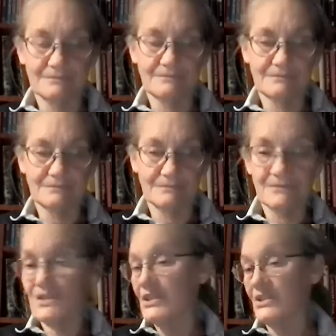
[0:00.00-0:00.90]
go
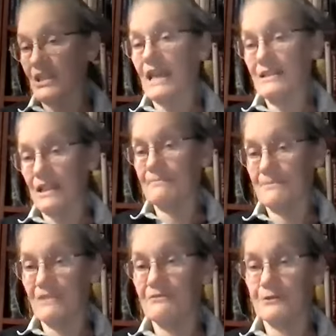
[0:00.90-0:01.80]
for just as a
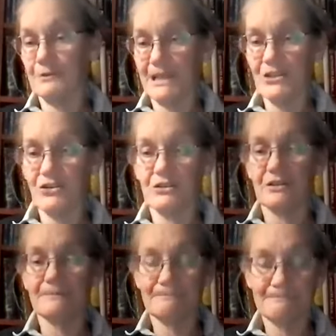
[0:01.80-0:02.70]

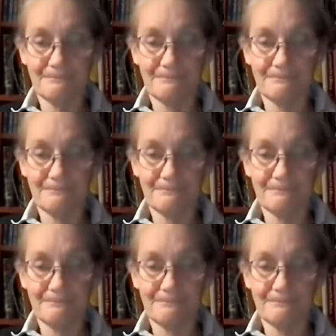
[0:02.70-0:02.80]
informational